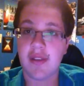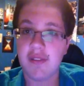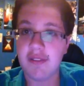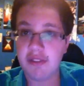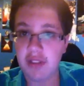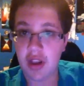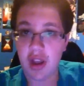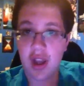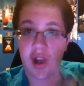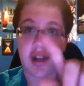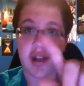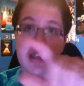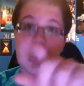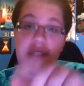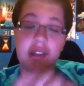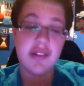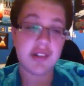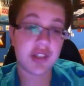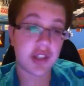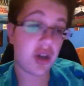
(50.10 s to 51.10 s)

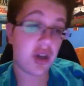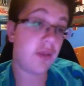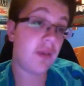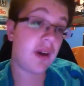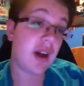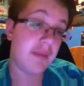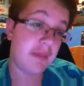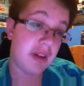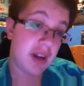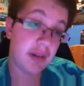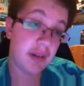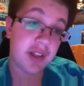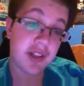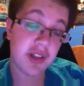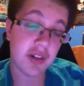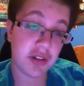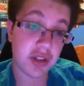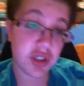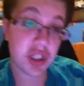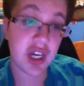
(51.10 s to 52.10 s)
vlogs, so I made its
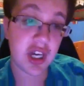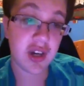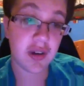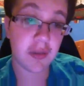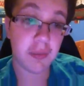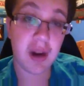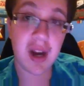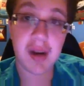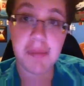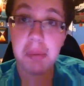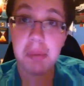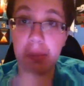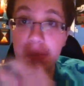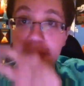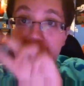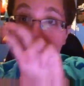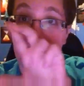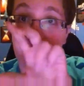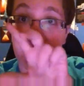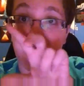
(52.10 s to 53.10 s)
own channel,
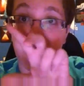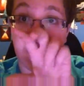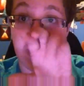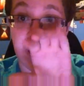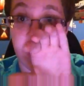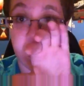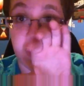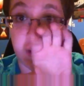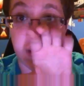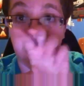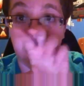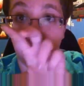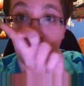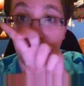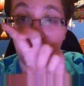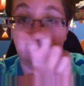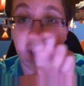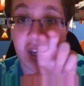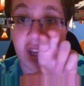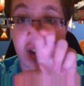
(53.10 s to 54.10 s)
Randompurpletech. You can click
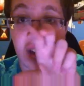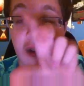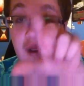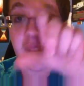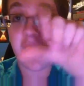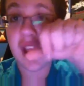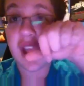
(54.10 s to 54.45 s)
right here